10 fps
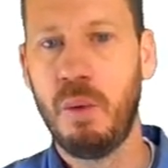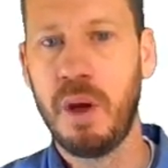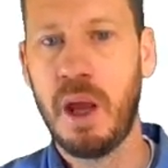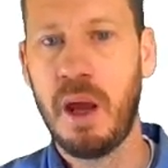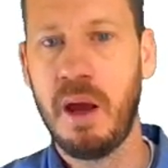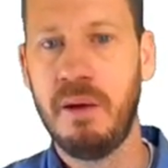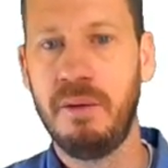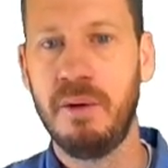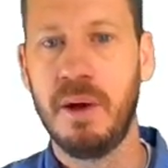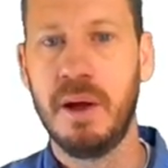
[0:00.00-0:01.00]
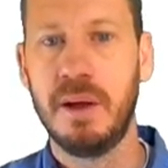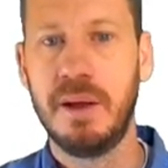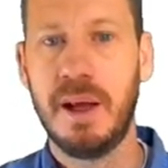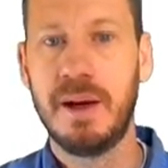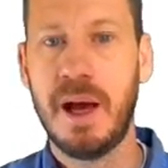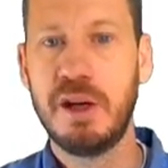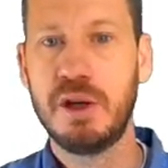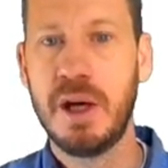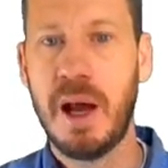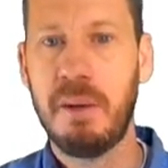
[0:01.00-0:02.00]
we have the
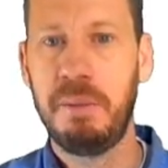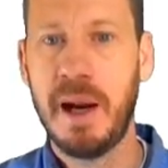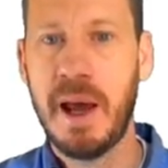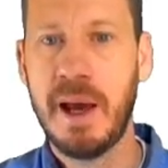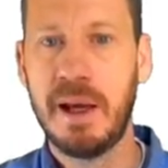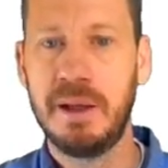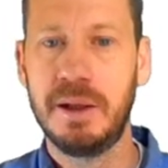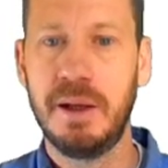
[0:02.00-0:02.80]
nitrogen applied.